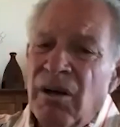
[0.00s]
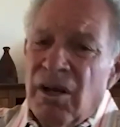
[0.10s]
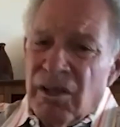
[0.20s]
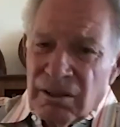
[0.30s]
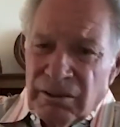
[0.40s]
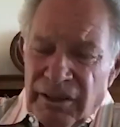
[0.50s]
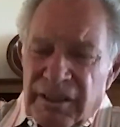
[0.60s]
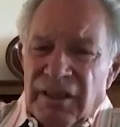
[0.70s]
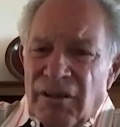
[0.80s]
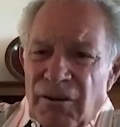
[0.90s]
you look at
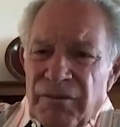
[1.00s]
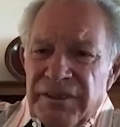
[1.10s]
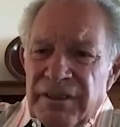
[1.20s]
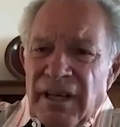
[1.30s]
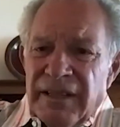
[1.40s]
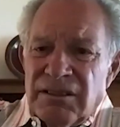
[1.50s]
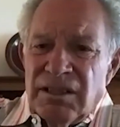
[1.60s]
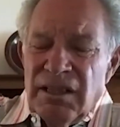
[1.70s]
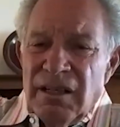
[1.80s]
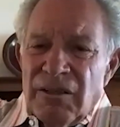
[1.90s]
COVID-19 and all
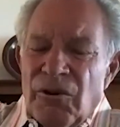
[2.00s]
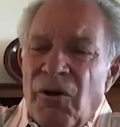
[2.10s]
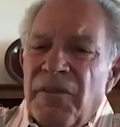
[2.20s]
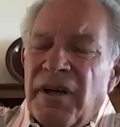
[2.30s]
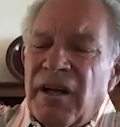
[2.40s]
the companies that